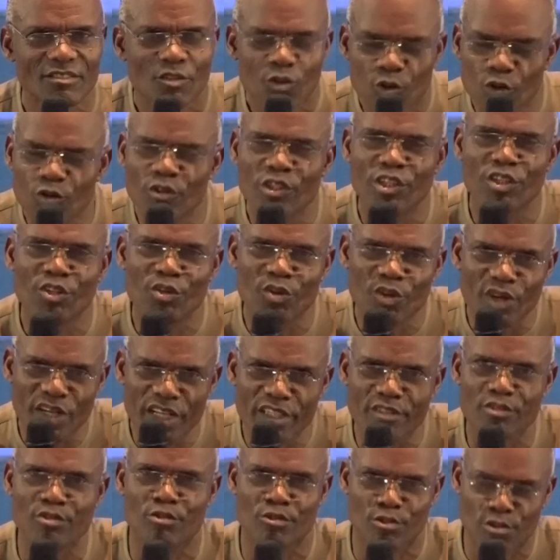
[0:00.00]
Who do you
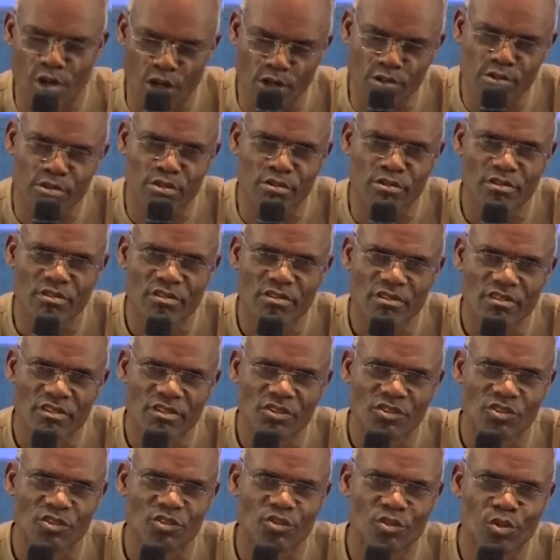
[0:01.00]
need to talk to?
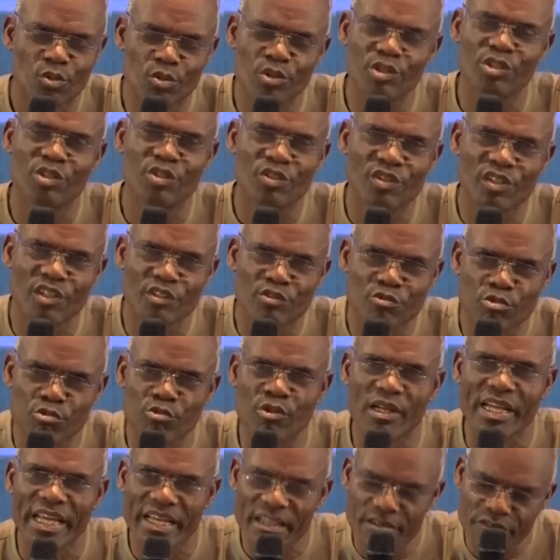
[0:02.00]
Who do you need to
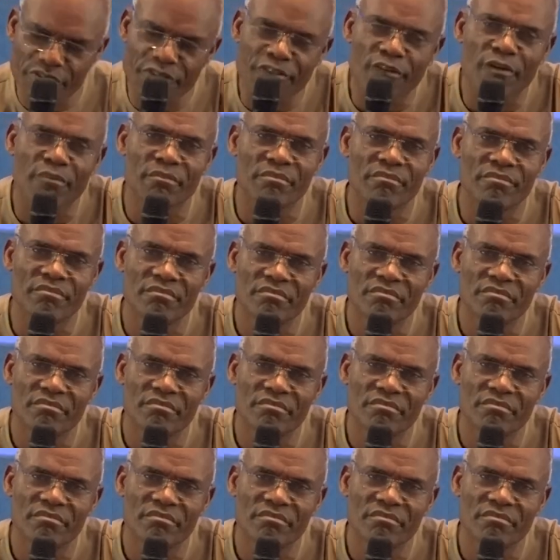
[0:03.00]
learn from?